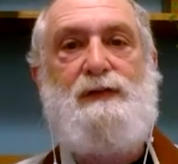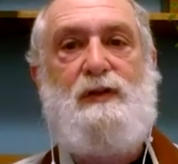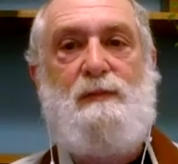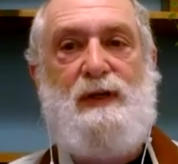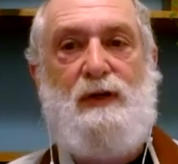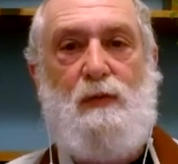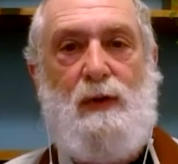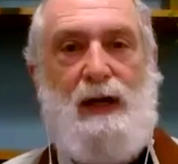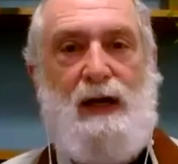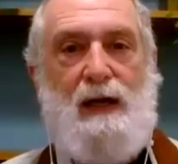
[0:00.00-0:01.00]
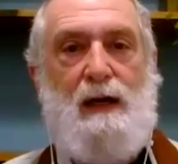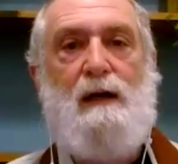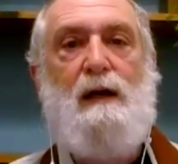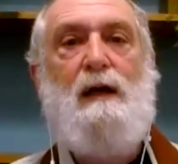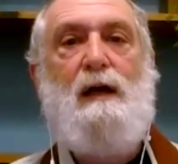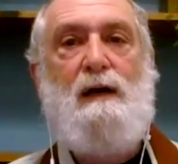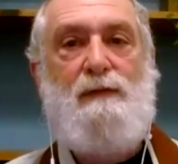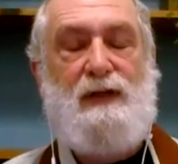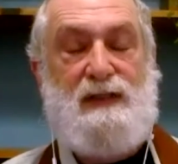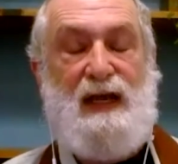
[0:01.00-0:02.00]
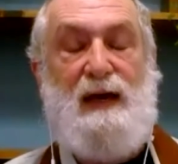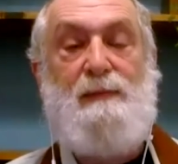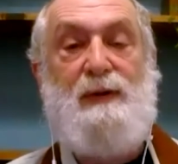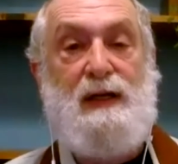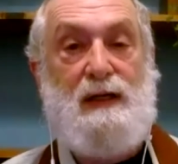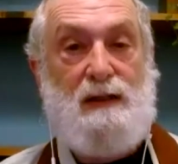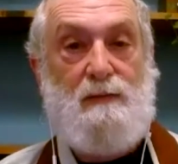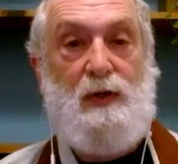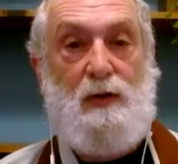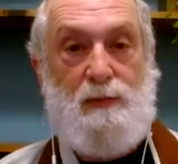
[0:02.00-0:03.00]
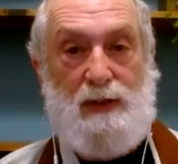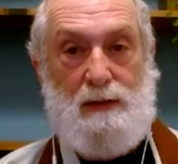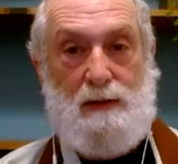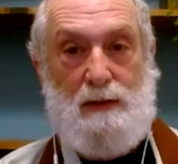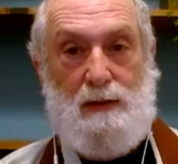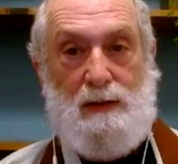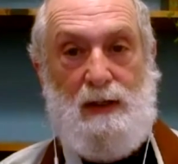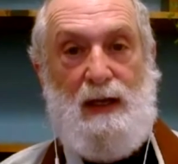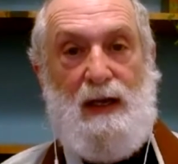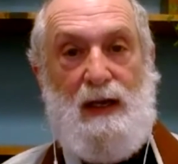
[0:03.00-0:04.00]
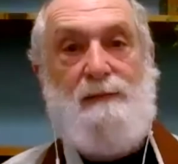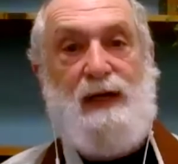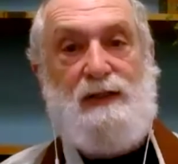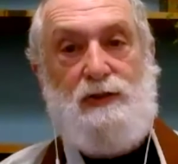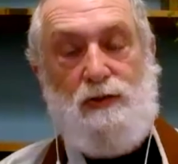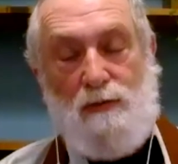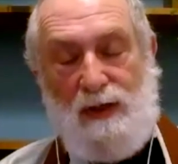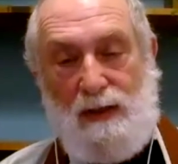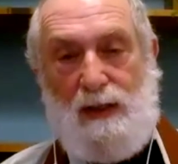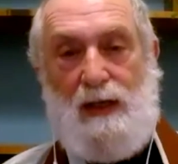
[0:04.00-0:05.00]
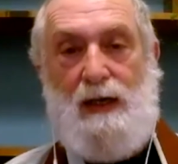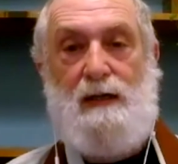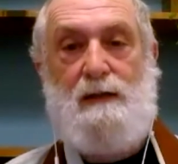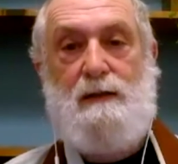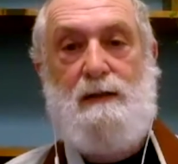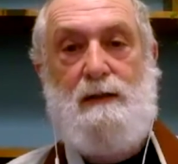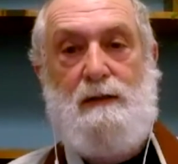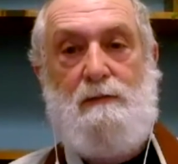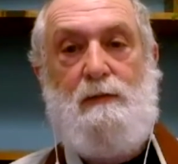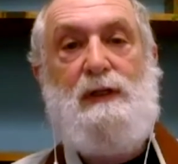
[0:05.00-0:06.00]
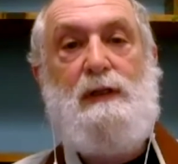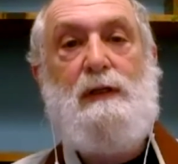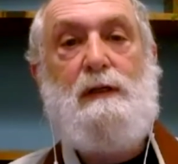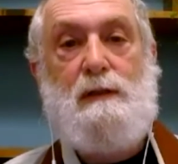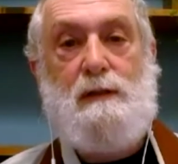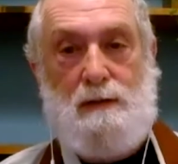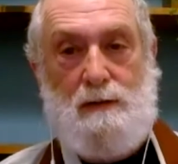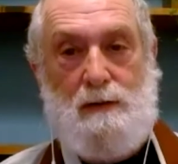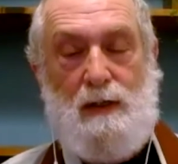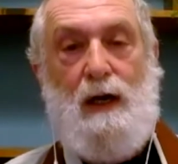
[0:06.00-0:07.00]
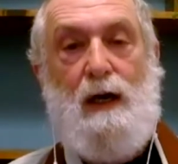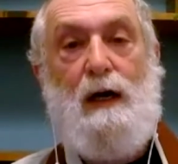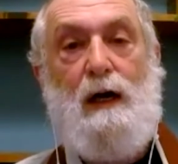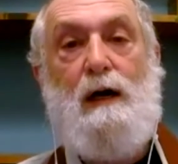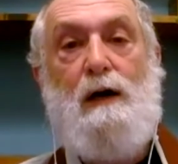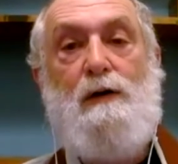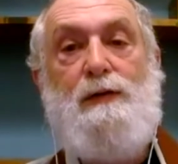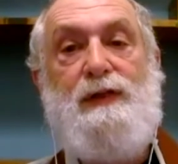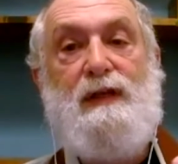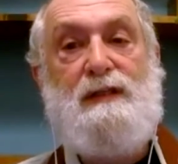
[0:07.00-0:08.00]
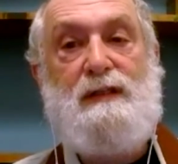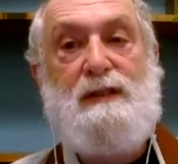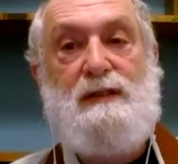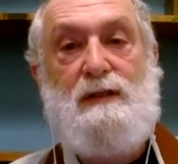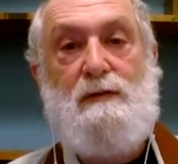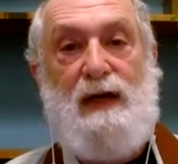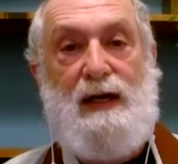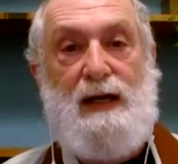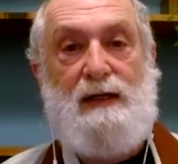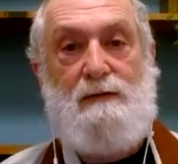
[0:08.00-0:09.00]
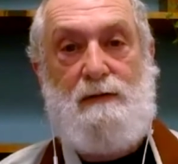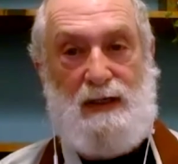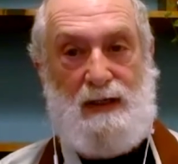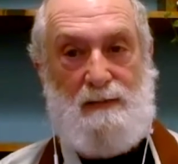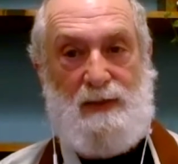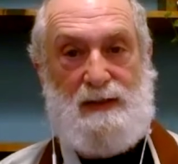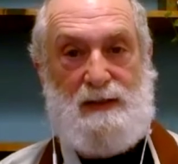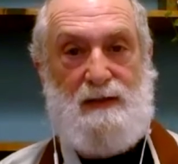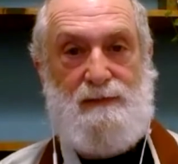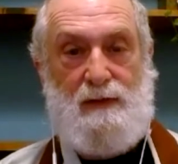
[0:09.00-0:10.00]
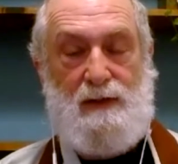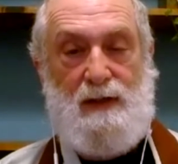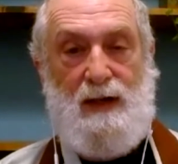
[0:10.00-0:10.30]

to be aware of what's happening in the moment. And by doing that, we learn, oh, this is the way I create my suffering.